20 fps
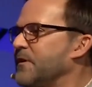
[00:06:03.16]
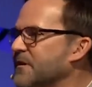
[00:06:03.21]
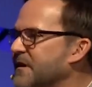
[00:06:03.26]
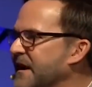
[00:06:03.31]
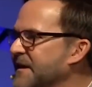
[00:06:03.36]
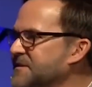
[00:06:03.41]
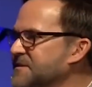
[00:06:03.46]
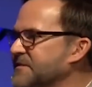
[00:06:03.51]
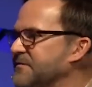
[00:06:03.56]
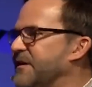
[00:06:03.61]
all
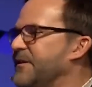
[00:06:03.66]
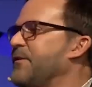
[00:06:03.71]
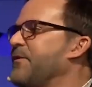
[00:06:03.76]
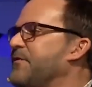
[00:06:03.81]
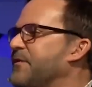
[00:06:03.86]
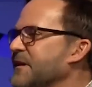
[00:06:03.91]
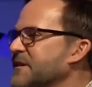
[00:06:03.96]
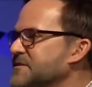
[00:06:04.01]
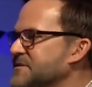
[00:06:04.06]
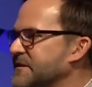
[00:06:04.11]
kinds of other
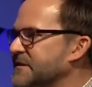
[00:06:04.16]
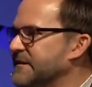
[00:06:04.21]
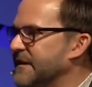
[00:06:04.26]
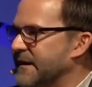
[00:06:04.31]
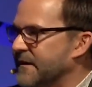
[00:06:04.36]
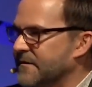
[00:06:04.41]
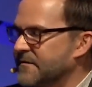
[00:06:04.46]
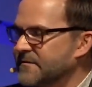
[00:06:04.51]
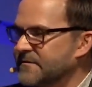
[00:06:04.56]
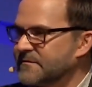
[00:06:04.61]
things in
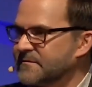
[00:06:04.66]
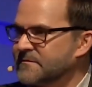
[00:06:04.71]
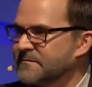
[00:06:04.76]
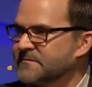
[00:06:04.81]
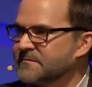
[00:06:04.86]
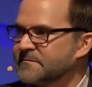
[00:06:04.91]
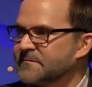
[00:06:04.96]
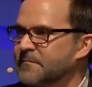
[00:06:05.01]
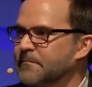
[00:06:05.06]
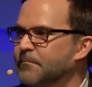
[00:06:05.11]
there
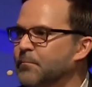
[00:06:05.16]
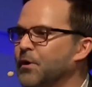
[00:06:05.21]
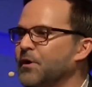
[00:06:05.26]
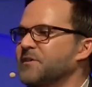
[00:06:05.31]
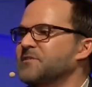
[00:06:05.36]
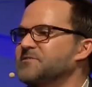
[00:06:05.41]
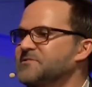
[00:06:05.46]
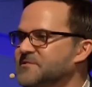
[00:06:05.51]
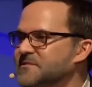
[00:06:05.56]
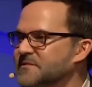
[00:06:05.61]

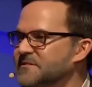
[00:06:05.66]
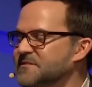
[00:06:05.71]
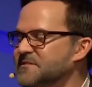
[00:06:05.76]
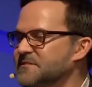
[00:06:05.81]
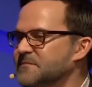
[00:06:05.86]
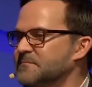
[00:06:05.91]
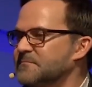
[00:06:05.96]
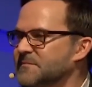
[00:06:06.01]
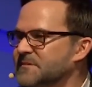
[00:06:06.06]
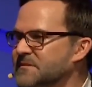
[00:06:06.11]
books and
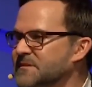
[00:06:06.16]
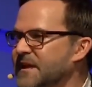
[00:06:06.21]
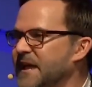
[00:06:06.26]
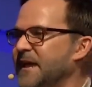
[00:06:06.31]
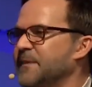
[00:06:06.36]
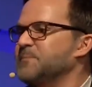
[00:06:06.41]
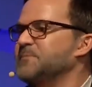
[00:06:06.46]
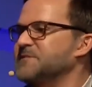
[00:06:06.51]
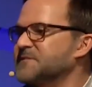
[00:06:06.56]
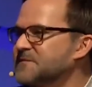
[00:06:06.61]

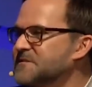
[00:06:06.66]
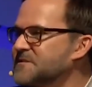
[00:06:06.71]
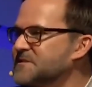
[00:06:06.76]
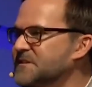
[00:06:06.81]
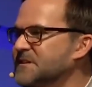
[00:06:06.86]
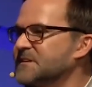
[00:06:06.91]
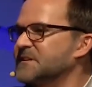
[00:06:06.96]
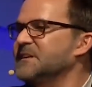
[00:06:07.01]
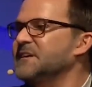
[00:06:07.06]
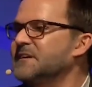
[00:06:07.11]
tapes and
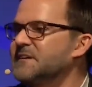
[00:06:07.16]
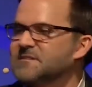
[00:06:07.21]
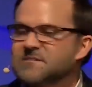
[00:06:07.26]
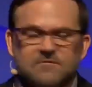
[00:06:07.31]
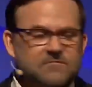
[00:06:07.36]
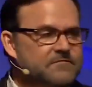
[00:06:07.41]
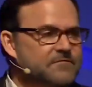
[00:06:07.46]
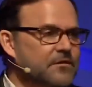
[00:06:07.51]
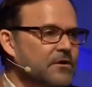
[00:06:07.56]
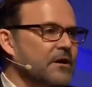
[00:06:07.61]

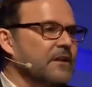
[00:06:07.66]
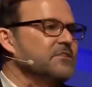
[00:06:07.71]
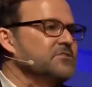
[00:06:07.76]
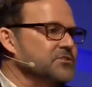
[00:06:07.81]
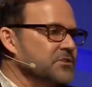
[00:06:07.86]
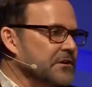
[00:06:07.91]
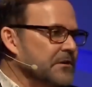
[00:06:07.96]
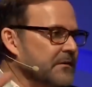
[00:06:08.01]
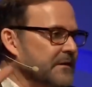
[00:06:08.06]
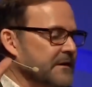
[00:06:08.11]
CDs and
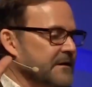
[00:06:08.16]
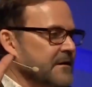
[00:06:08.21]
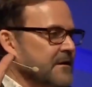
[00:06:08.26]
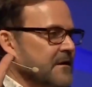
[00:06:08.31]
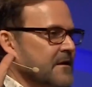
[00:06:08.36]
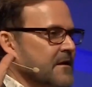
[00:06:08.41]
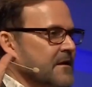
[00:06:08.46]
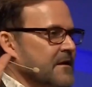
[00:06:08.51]
furniture and